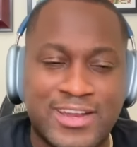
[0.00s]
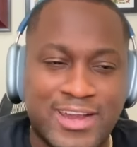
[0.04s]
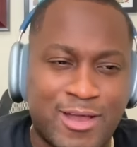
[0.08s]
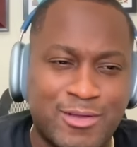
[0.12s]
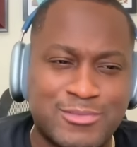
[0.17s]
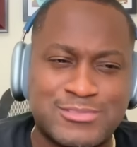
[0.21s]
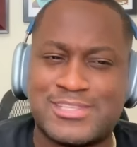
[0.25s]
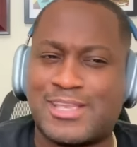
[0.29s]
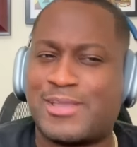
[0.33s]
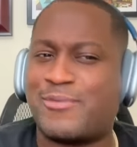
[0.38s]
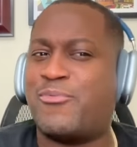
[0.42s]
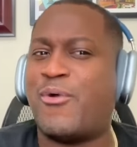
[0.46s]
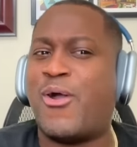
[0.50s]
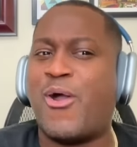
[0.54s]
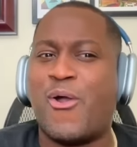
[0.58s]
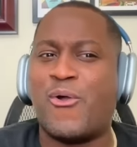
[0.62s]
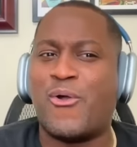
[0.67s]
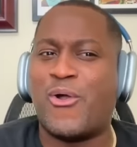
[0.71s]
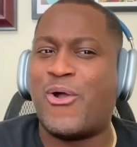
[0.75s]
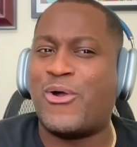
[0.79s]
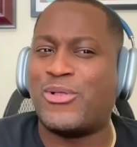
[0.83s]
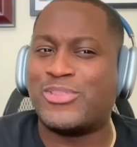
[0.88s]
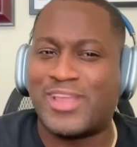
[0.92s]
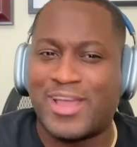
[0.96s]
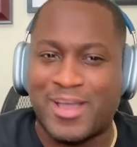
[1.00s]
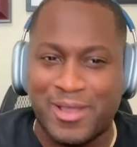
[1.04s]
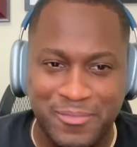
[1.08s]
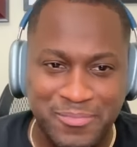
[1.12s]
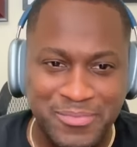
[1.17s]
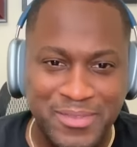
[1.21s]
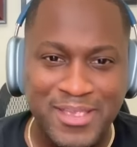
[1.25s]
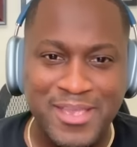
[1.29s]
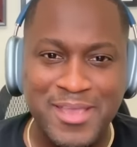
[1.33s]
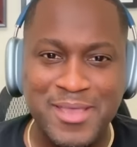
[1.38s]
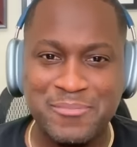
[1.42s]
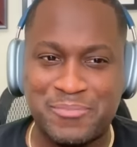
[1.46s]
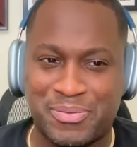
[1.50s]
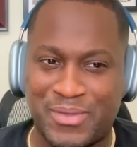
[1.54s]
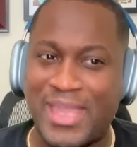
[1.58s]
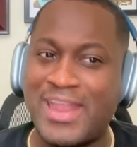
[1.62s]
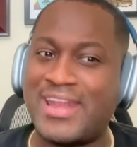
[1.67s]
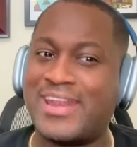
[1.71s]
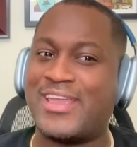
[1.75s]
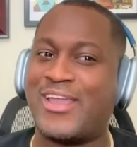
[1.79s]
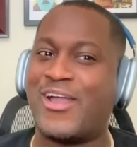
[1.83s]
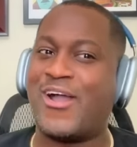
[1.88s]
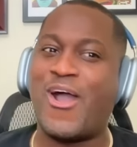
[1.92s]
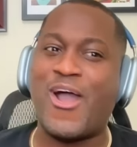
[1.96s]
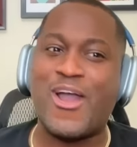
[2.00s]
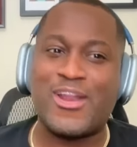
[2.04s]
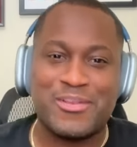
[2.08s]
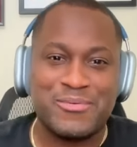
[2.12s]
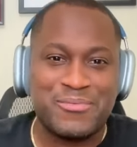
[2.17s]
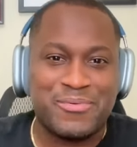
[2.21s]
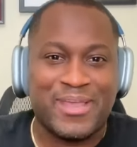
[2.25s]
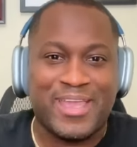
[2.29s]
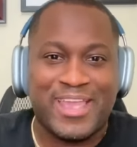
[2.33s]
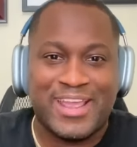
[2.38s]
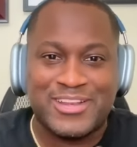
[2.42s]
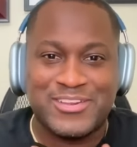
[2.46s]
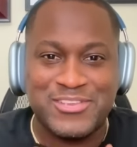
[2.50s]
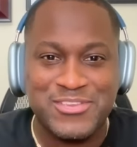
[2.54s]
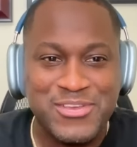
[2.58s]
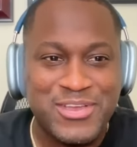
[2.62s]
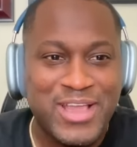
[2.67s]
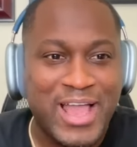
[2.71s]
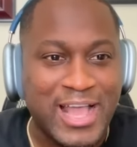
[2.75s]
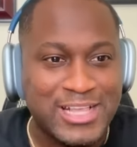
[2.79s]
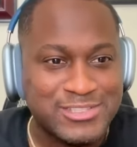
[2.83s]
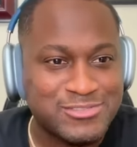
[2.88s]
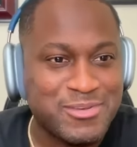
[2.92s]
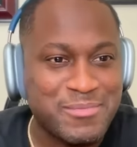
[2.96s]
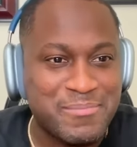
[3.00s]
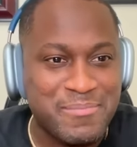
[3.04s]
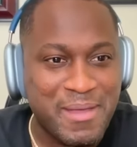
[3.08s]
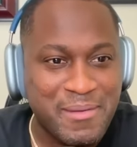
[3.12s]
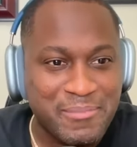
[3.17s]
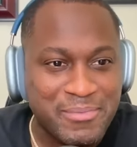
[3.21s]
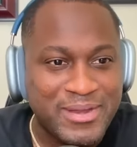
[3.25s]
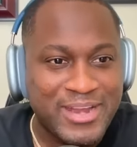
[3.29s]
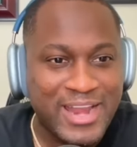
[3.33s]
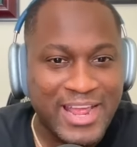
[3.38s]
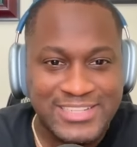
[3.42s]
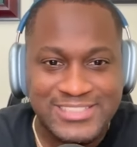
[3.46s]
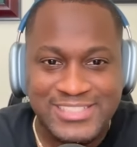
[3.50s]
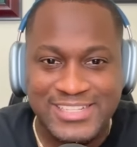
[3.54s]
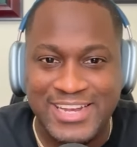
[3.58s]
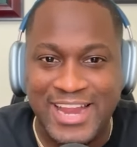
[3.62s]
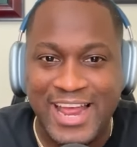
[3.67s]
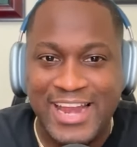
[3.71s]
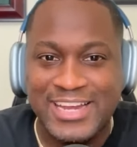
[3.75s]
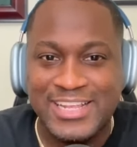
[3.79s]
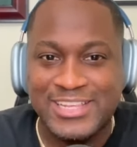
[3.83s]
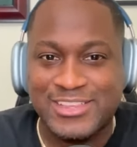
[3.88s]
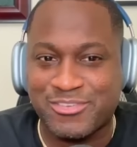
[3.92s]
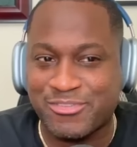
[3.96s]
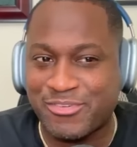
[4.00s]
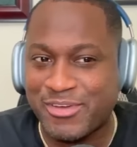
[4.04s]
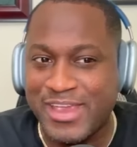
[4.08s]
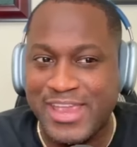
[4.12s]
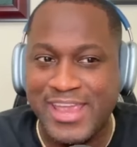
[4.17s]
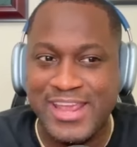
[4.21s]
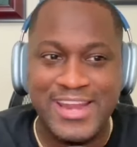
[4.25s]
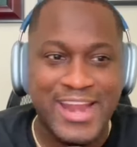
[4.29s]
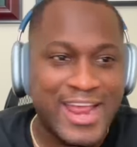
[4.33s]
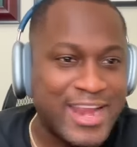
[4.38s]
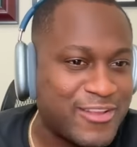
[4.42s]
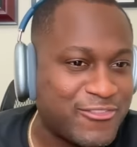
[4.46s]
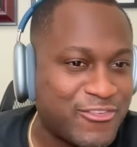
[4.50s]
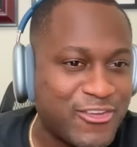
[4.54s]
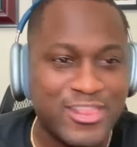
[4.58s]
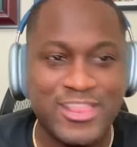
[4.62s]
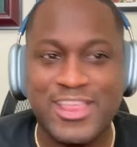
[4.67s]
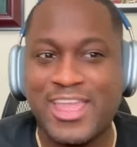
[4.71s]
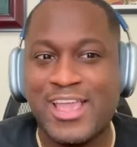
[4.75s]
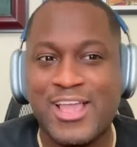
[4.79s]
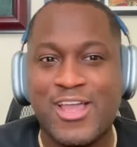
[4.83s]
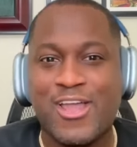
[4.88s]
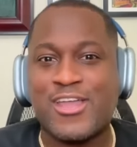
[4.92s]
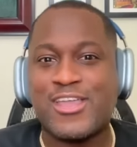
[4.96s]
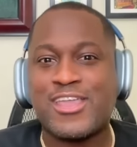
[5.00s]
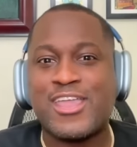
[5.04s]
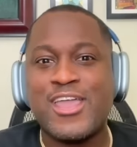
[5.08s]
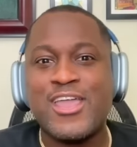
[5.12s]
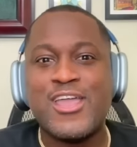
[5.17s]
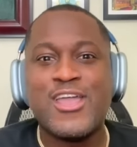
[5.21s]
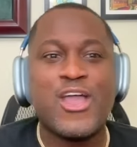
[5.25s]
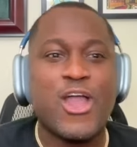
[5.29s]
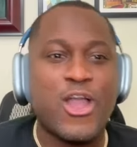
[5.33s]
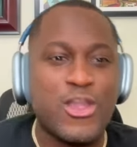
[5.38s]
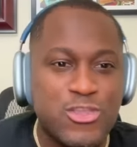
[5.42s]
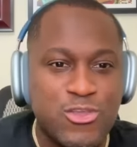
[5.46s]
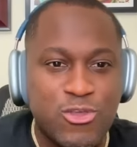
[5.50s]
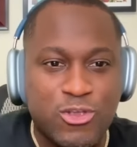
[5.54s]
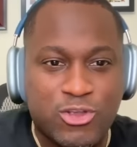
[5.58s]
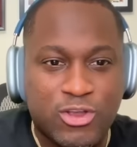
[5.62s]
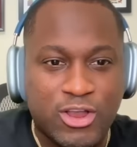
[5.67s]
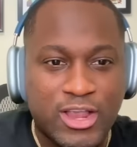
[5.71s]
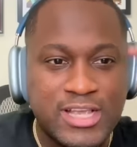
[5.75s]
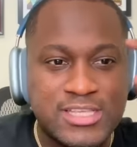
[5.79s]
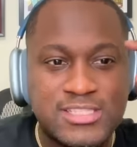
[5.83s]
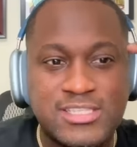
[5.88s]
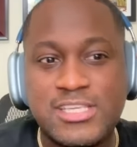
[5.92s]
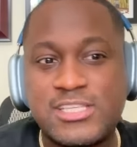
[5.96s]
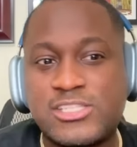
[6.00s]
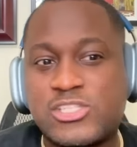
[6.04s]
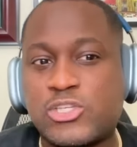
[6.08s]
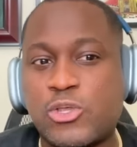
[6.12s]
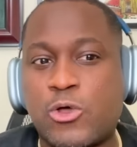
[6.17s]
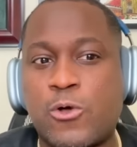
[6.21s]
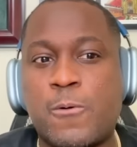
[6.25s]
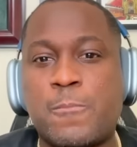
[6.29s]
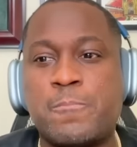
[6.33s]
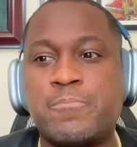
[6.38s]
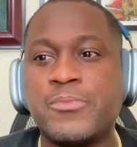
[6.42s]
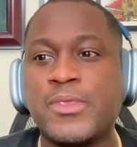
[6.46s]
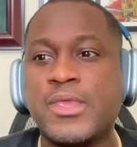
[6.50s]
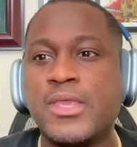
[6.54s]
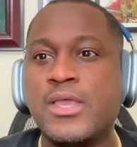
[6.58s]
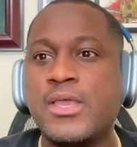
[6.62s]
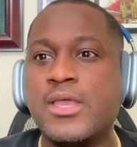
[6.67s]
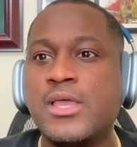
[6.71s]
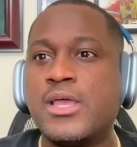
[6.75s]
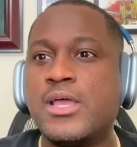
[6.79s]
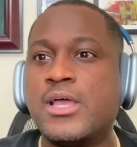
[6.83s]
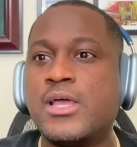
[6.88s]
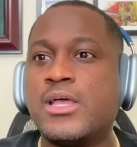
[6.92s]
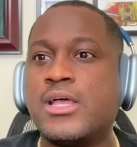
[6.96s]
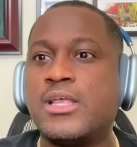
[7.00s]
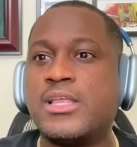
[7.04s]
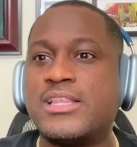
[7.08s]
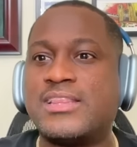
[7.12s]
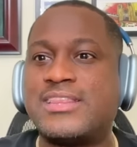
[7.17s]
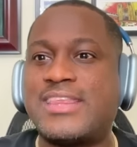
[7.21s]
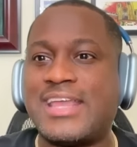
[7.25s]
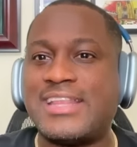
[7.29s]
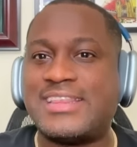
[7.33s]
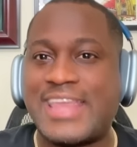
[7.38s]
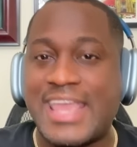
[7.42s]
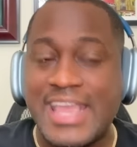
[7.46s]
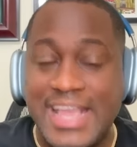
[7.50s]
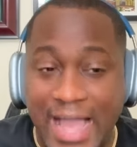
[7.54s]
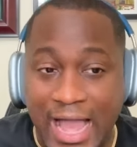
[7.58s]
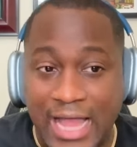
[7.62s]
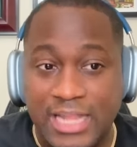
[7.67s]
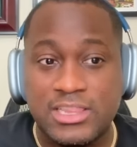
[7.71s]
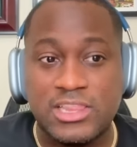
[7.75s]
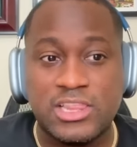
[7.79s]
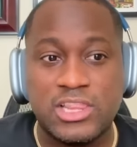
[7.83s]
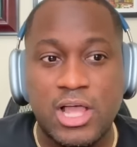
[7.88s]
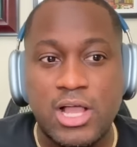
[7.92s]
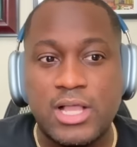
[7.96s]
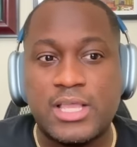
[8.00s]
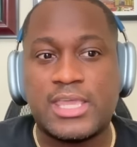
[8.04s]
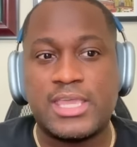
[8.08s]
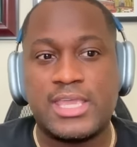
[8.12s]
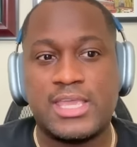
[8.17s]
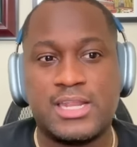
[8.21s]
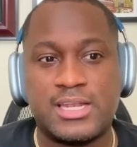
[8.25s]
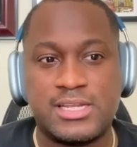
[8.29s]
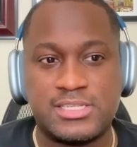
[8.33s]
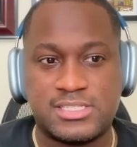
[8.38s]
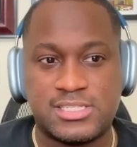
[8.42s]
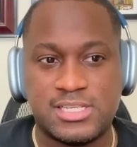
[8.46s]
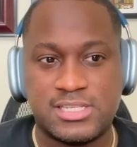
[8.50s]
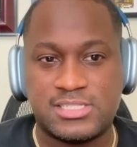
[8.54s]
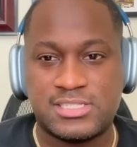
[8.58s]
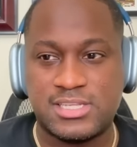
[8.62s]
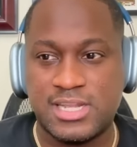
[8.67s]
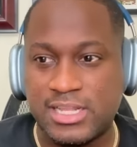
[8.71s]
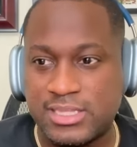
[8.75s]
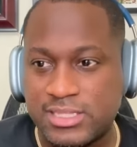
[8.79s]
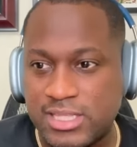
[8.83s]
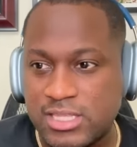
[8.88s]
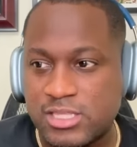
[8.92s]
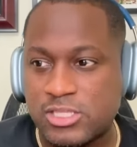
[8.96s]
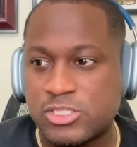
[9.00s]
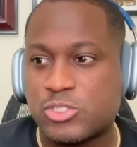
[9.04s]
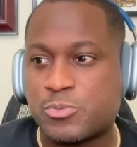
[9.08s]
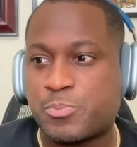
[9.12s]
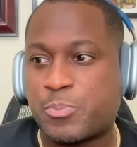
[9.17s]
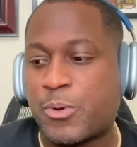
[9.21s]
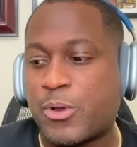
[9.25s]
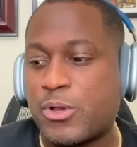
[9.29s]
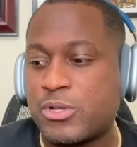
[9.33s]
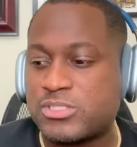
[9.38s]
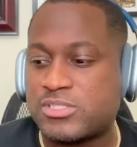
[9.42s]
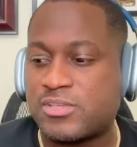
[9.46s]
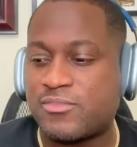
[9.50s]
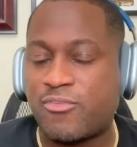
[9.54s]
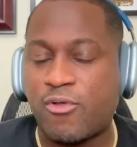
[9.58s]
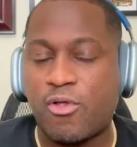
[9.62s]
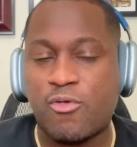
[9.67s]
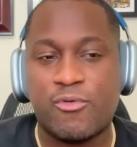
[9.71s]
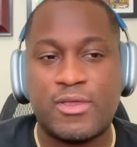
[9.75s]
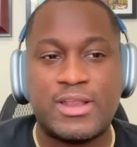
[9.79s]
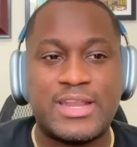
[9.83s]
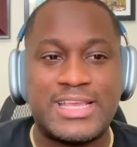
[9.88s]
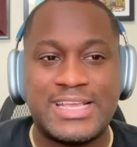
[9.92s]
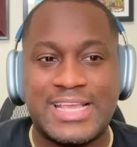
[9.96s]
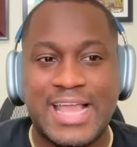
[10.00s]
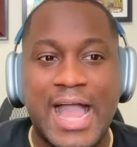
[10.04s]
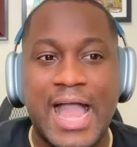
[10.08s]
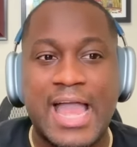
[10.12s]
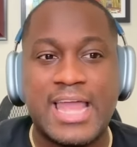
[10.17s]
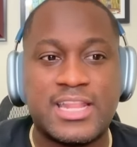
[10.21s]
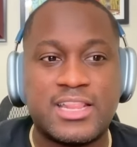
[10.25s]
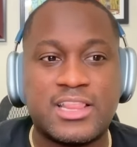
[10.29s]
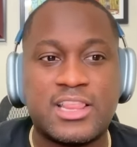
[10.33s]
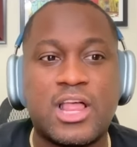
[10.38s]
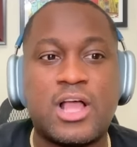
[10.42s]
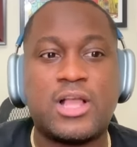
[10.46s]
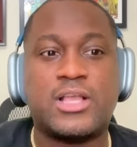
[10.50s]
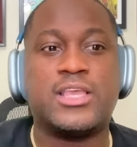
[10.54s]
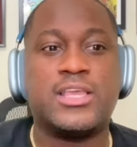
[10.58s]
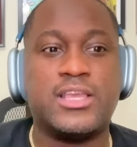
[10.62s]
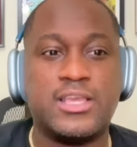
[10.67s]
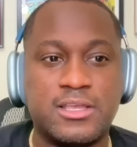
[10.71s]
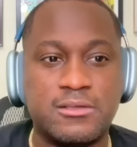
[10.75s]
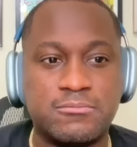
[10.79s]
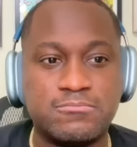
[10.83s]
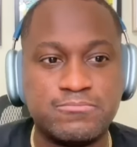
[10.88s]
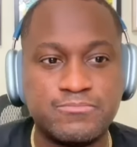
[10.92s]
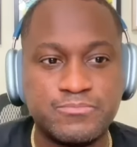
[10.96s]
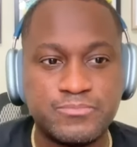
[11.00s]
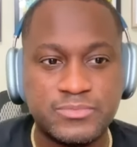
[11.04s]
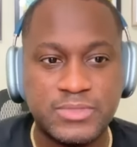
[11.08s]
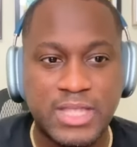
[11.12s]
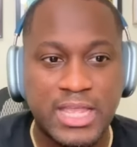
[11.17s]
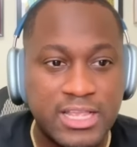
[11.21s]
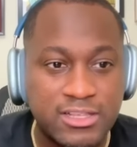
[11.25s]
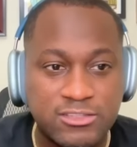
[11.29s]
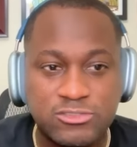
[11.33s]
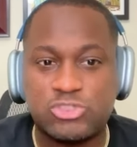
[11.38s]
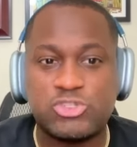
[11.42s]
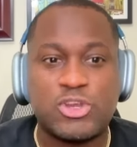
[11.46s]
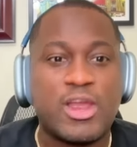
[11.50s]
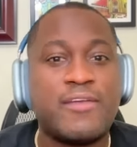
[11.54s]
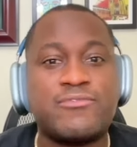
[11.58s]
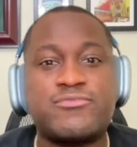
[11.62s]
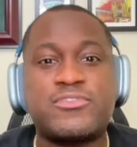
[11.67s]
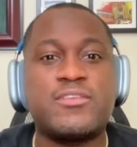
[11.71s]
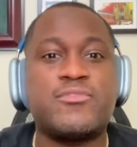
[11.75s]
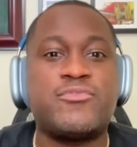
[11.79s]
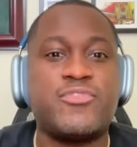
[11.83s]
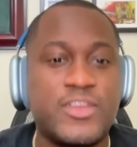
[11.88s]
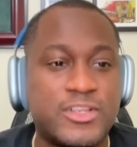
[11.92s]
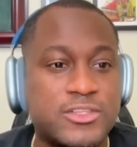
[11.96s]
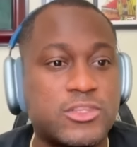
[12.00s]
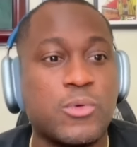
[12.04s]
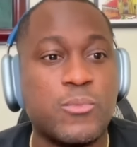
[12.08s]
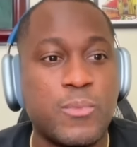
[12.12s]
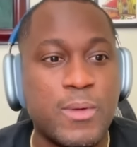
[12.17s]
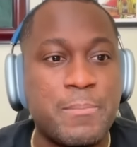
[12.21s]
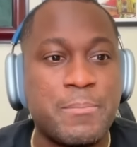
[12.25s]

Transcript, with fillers: I was like, whoa, hold up. Penny Hardaway, do you guys remember 1993? Not even like are, yeah. are you crazy? So uh, they got lucky in a sense, and I think the Spurs have already gotten lucky. They drafted yeah. Victor yeah.